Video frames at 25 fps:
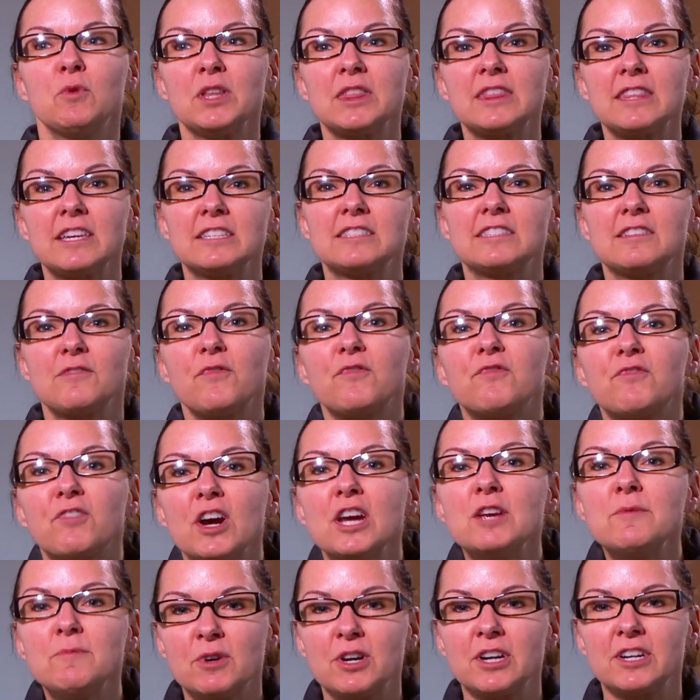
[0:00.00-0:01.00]
with this
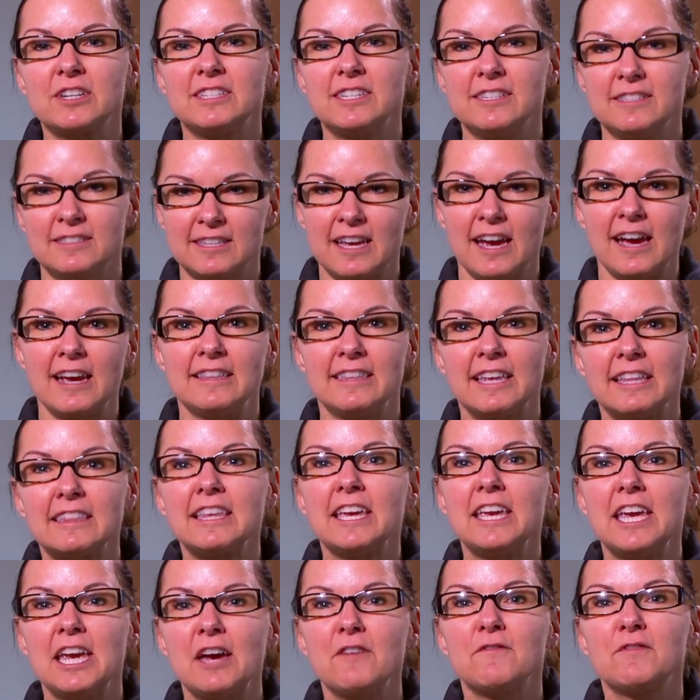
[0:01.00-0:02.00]
framework design
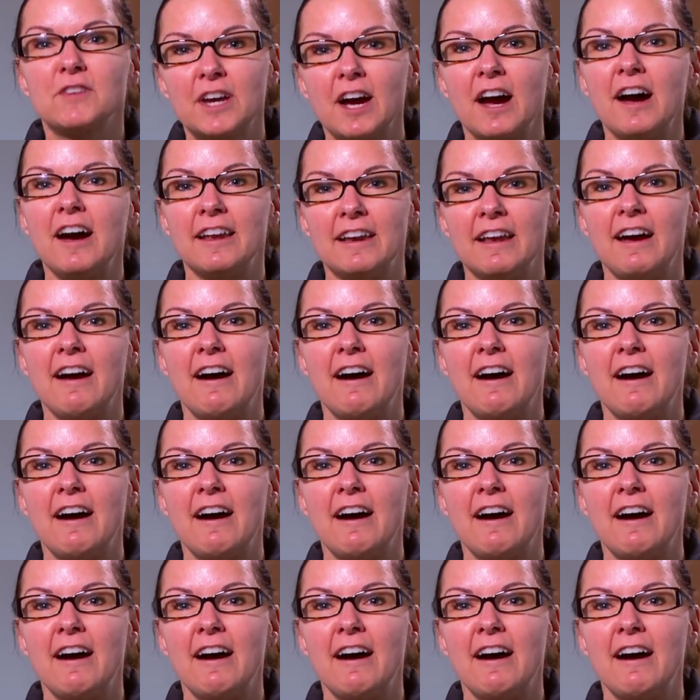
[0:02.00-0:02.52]
that they have gone